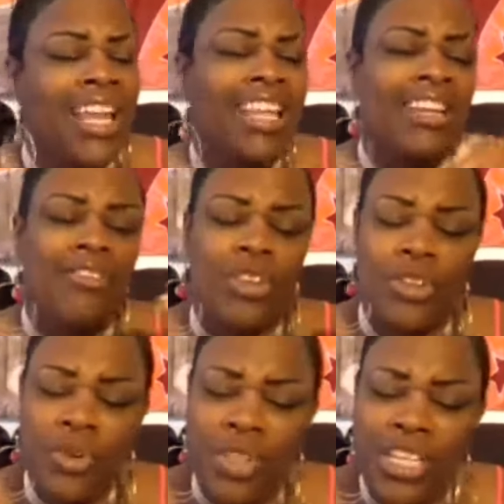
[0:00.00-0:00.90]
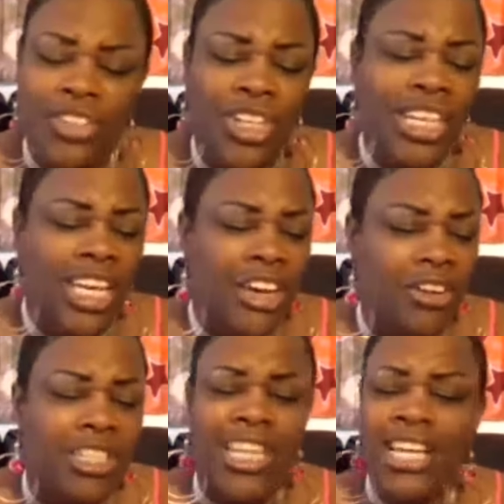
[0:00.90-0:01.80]
And then if you do this, you click
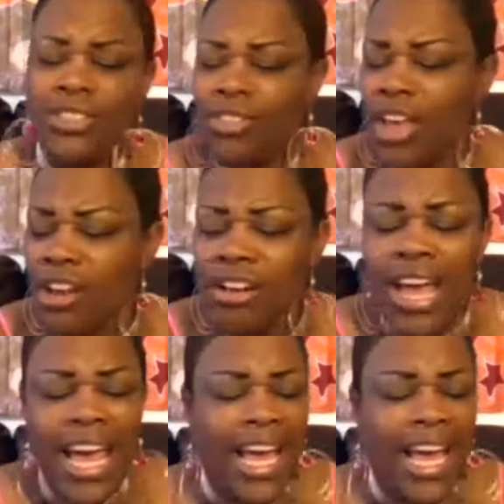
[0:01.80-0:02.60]
here, it takes you there.